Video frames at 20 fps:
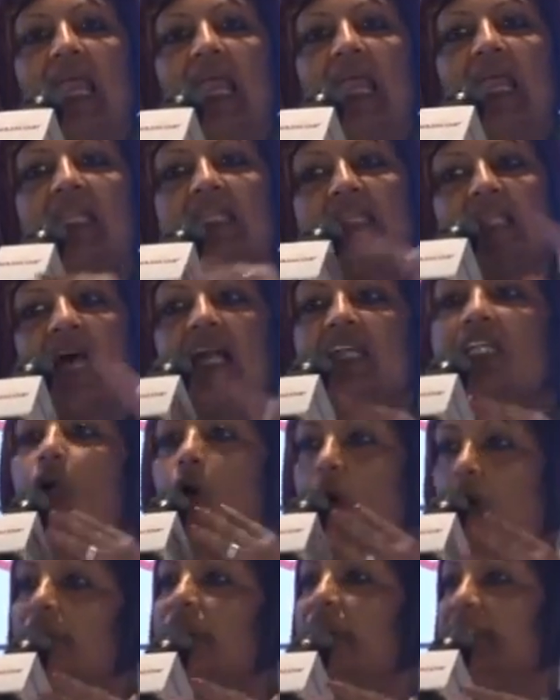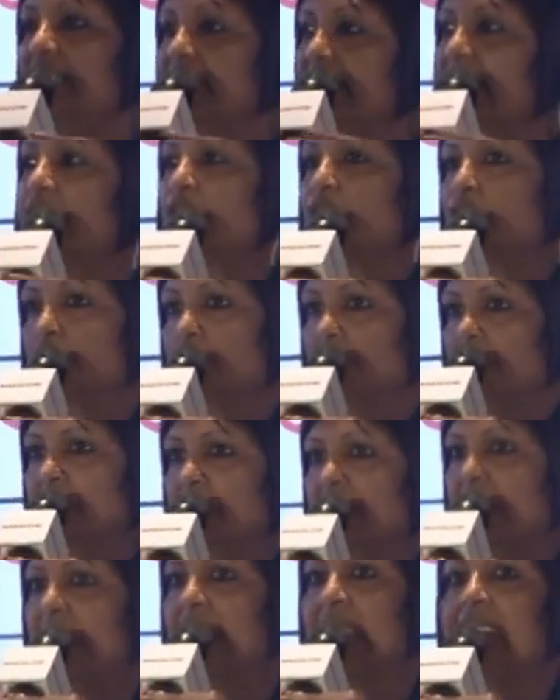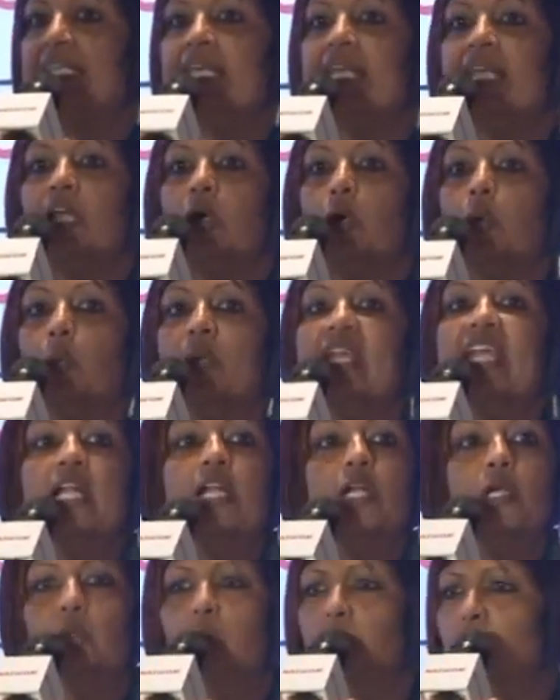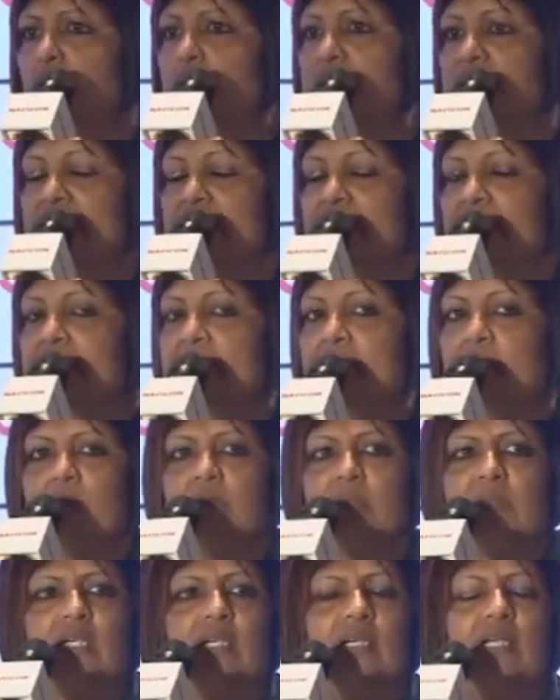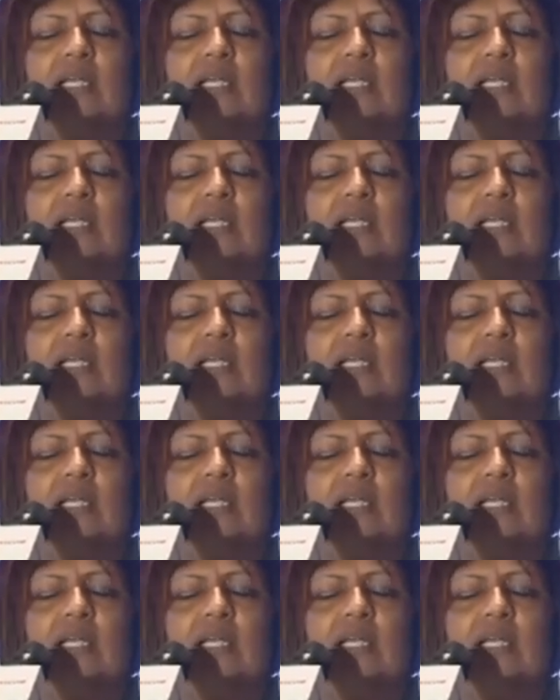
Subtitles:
In that conversation, I think we lose some